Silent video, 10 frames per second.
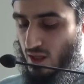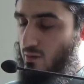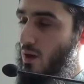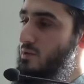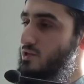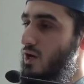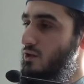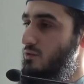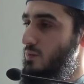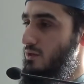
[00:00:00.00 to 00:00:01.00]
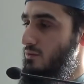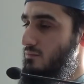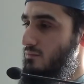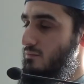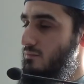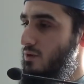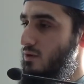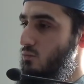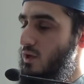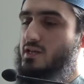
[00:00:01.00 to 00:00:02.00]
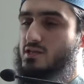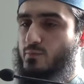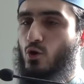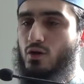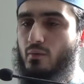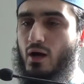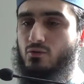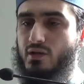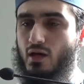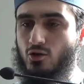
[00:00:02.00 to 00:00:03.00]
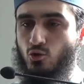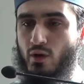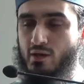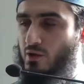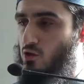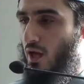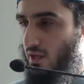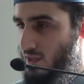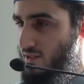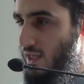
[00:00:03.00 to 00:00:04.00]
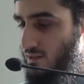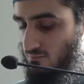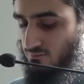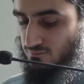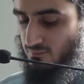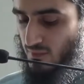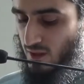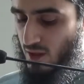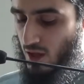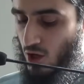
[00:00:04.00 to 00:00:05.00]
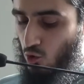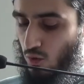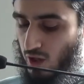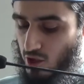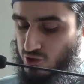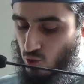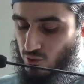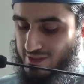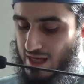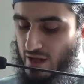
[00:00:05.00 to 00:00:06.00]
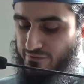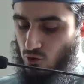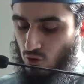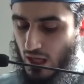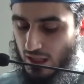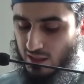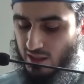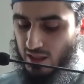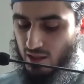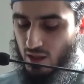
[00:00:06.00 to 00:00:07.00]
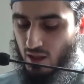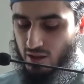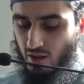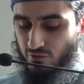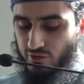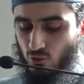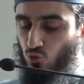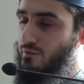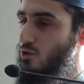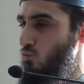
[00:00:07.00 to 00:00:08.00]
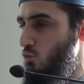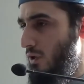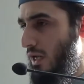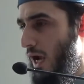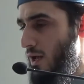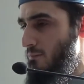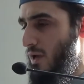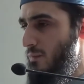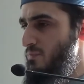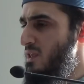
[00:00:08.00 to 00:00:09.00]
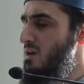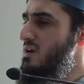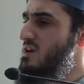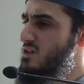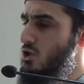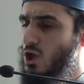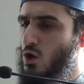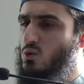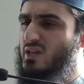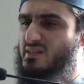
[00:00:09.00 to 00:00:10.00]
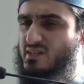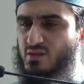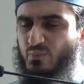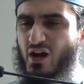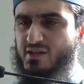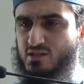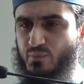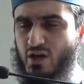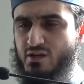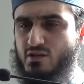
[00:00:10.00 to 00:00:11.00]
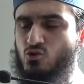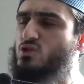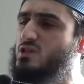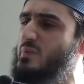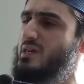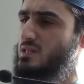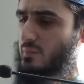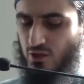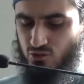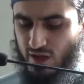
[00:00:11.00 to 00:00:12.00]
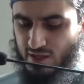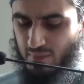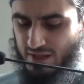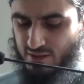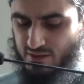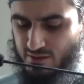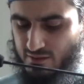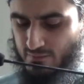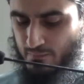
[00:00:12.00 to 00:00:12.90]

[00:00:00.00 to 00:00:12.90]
Imam al-Shatibi, when he spoke about ar-ruwaybidah, he said, "Huwa rajul al-tafih al-haqir yantiqu fi umur al-amma." He's a lowly, despised person who speaks about great matters.